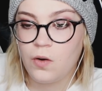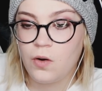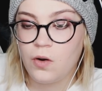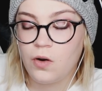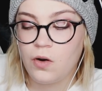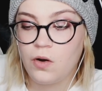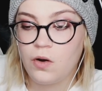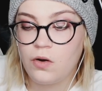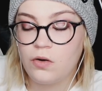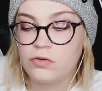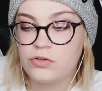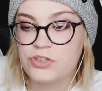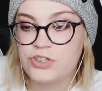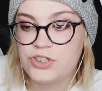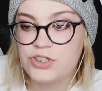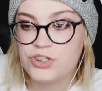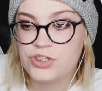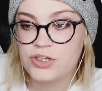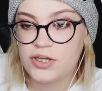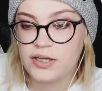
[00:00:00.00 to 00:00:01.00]
Oh,
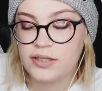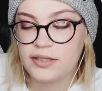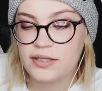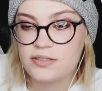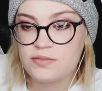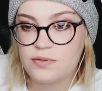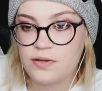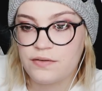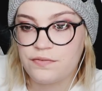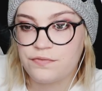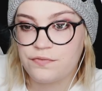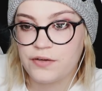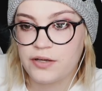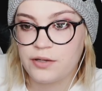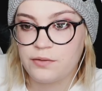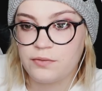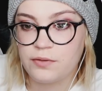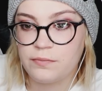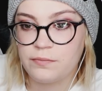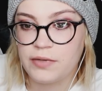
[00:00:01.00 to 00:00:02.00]
shit. That's why
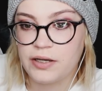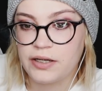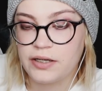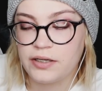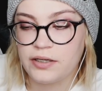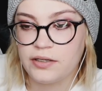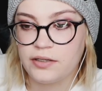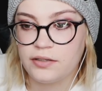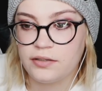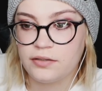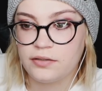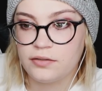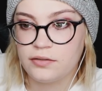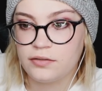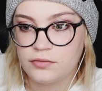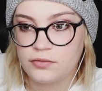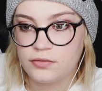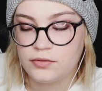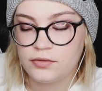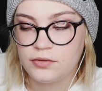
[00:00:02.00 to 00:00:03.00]
Frank went back in.
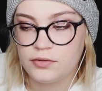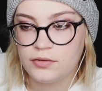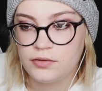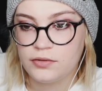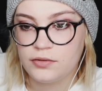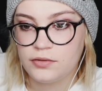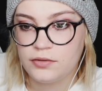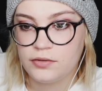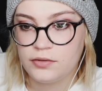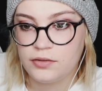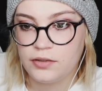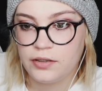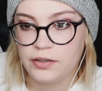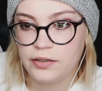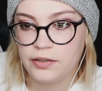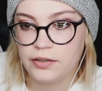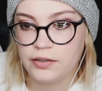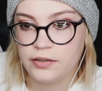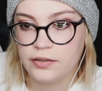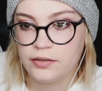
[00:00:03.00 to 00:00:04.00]

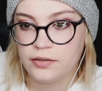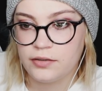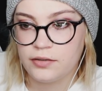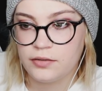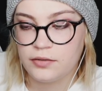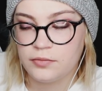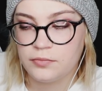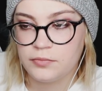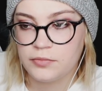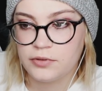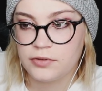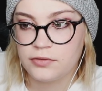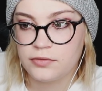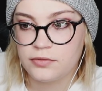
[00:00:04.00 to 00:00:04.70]
Damn.